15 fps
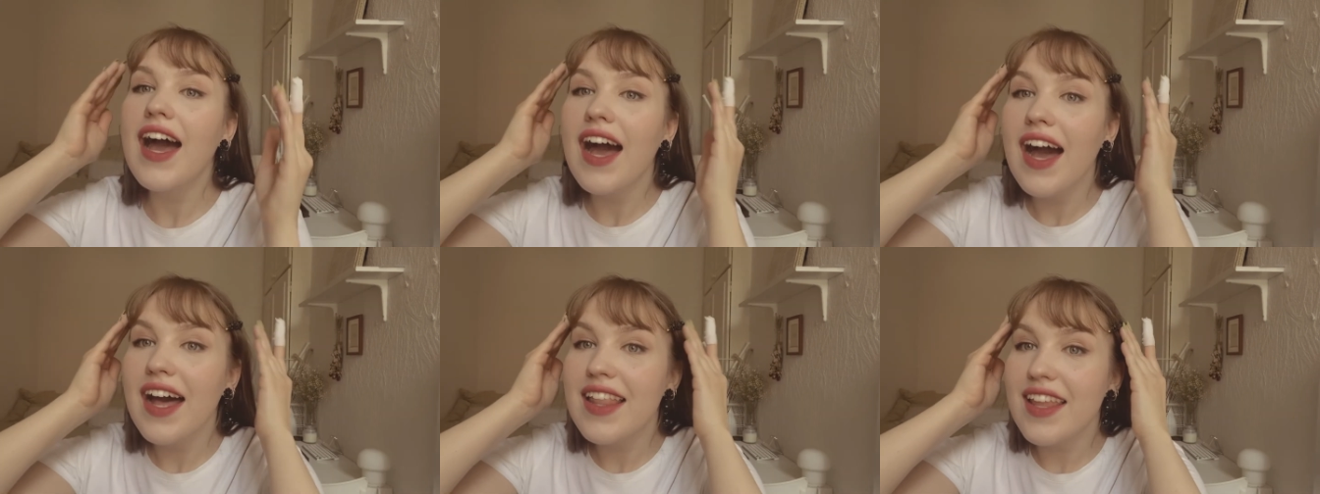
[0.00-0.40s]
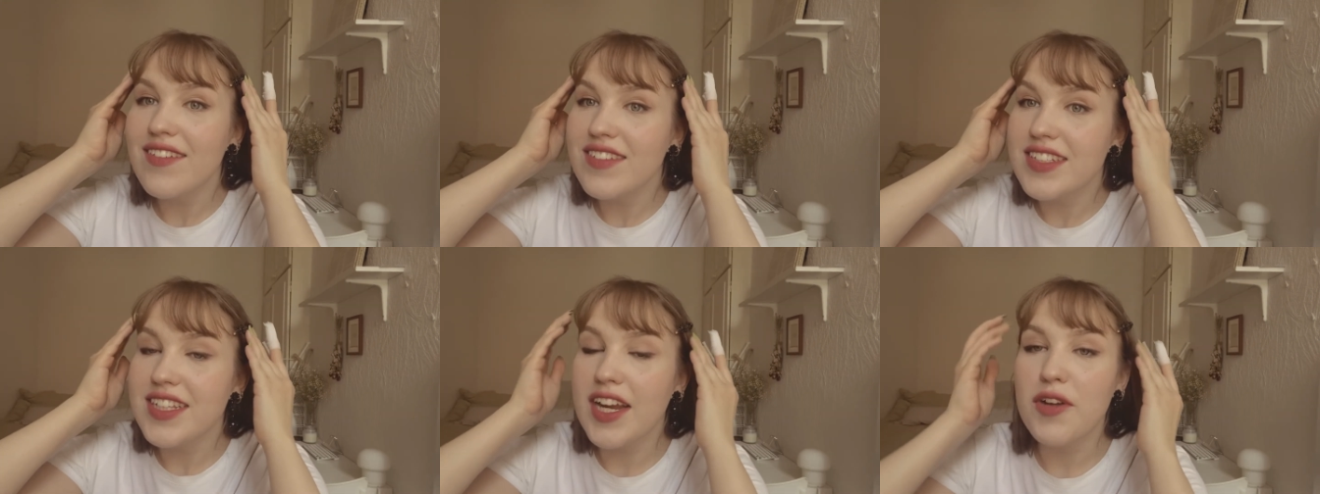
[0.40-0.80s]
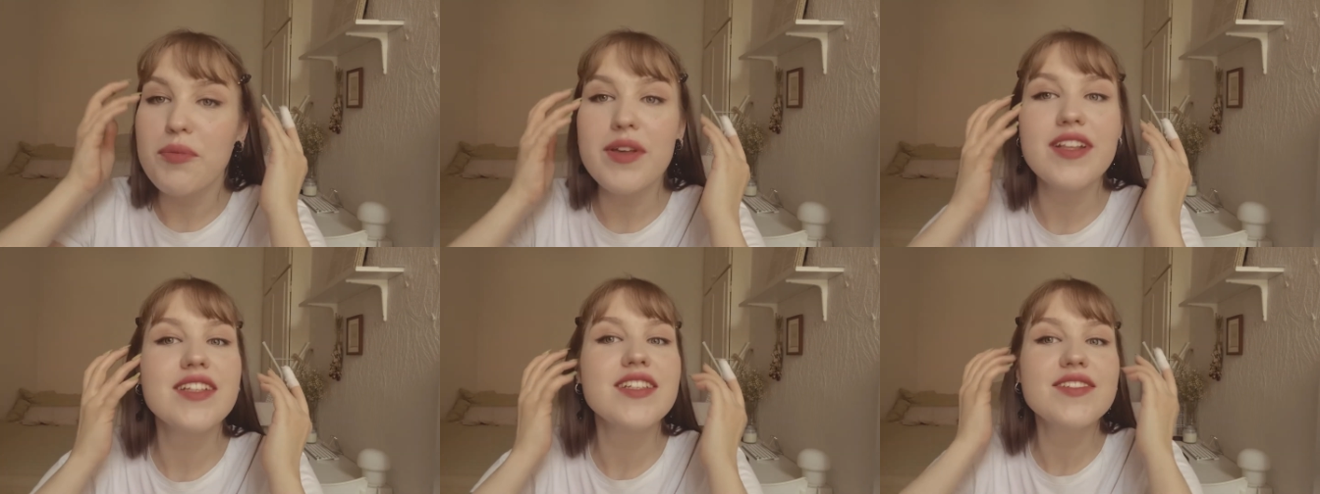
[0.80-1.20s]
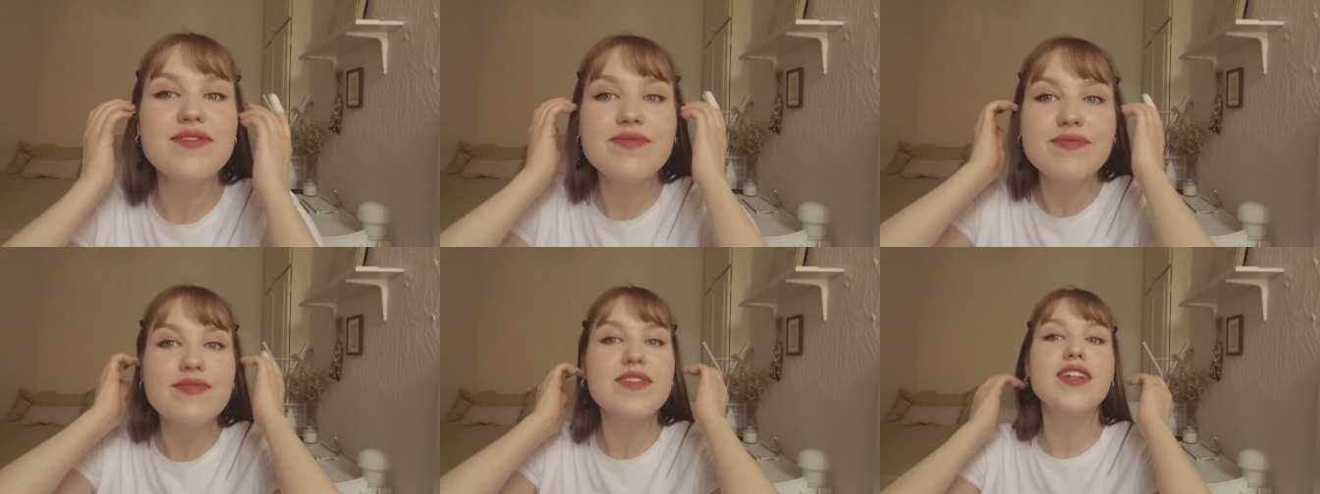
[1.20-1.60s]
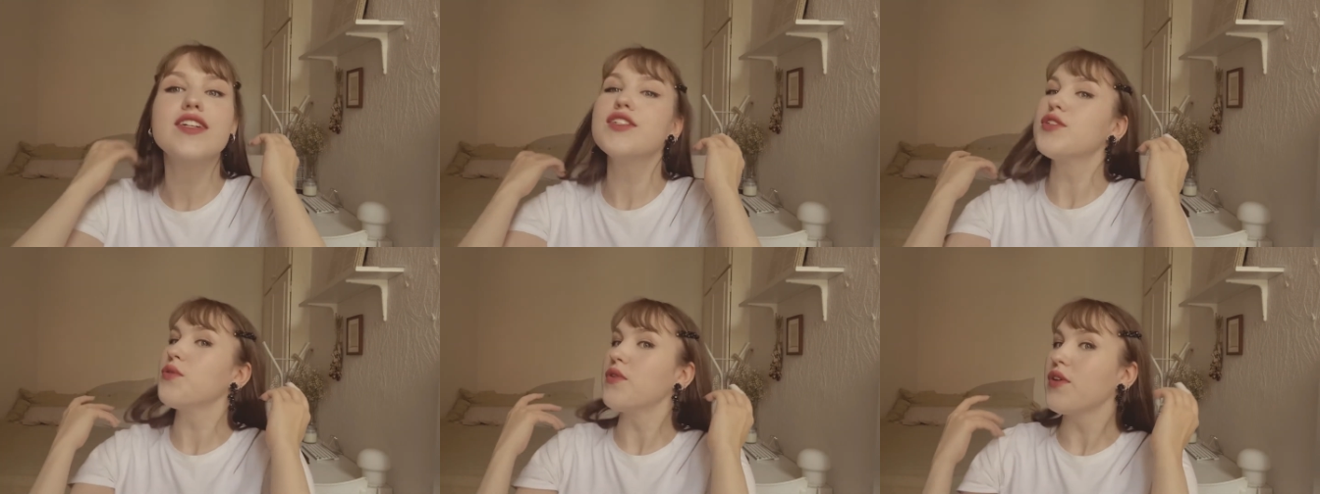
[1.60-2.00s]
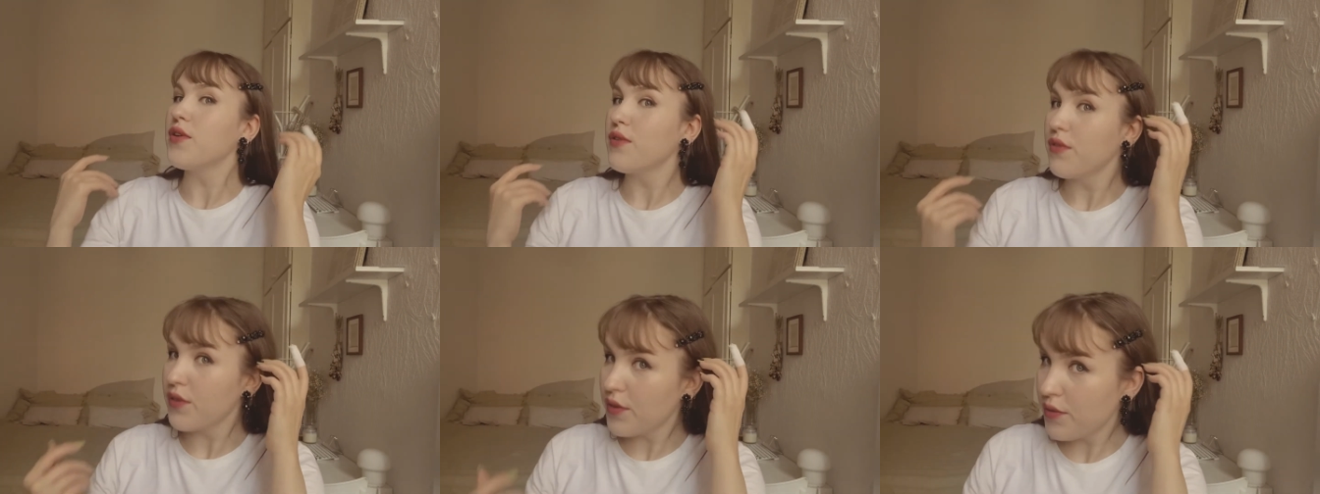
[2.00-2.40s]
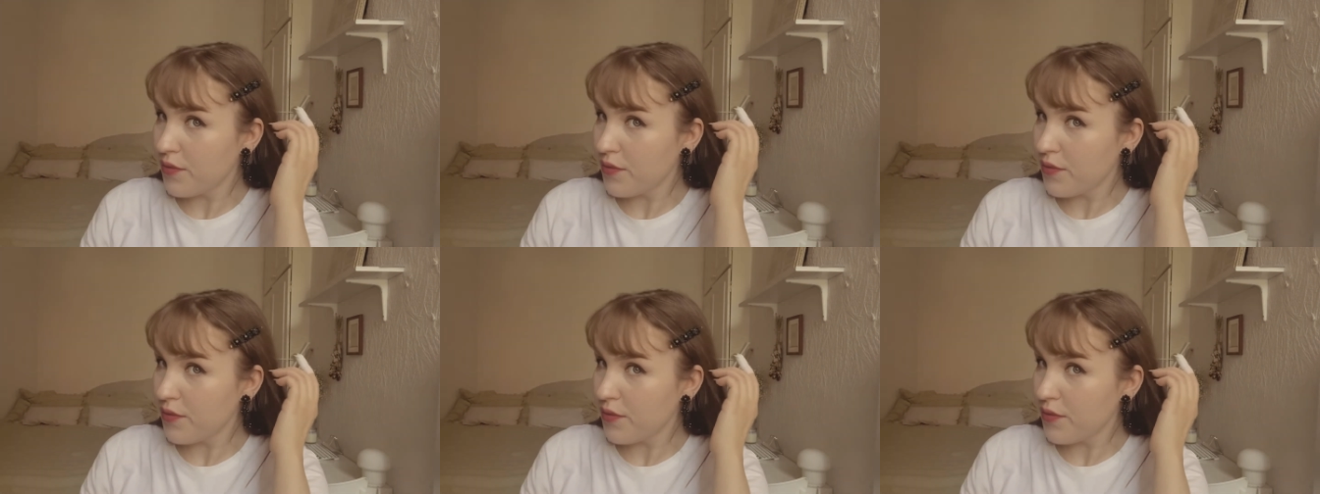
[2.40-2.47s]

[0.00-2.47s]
I love these hairpins. They're so cute.